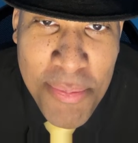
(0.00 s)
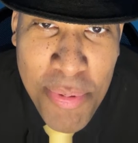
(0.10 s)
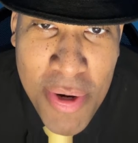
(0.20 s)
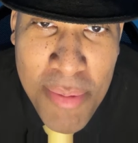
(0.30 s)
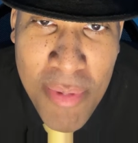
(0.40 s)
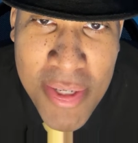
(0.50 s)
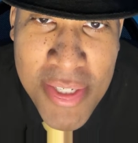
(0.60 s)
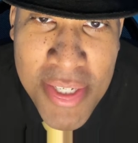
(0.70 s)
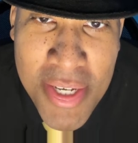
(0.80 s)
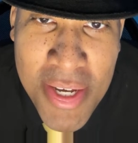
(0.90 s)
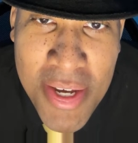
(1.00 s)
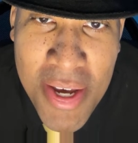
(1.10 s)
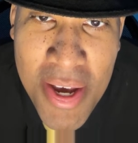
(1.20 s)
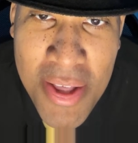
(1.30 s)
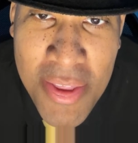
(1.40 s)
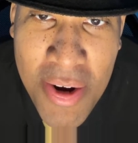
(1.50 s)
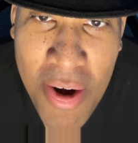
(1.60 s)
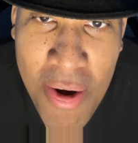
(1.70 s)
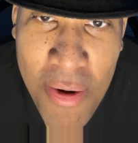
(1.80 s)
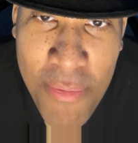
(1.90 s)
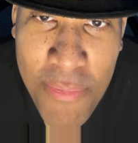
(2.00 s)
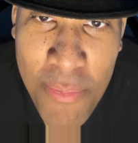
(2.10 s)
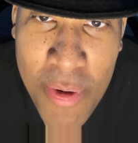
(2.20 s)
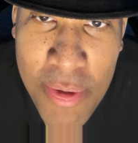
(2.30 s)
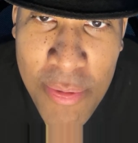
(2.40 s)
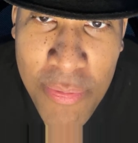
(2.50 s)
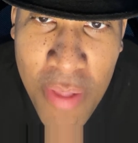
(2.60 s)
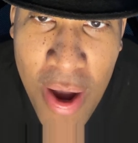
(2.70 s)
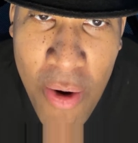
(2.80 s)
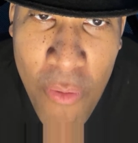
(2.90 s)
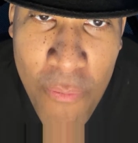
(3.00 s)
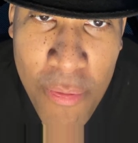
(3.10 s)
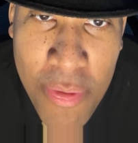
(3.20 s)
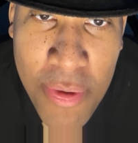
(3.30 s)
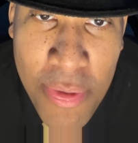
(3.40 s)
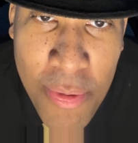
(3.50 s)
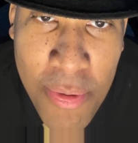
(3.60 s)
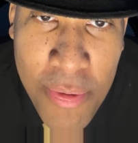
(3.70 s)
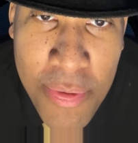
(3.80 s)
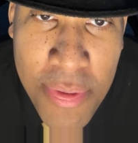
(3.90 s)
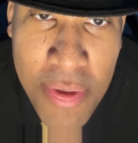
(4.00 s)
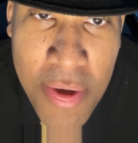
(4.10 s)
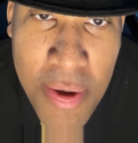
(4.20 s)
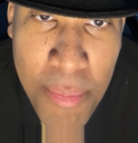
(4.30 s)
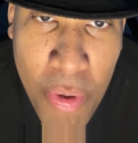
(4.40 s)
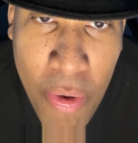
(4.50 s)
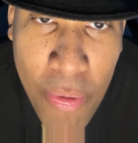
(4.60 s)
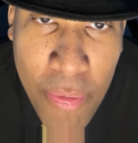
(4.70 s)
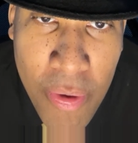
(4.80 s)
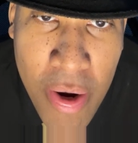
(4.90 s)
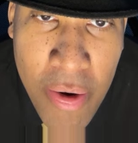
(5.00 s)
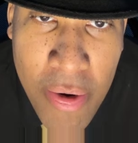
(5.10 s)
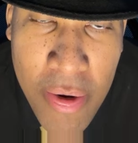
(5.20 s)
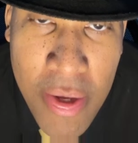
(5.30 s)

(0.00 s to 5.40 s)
pretty much see the curve when you fly over the North Pole area.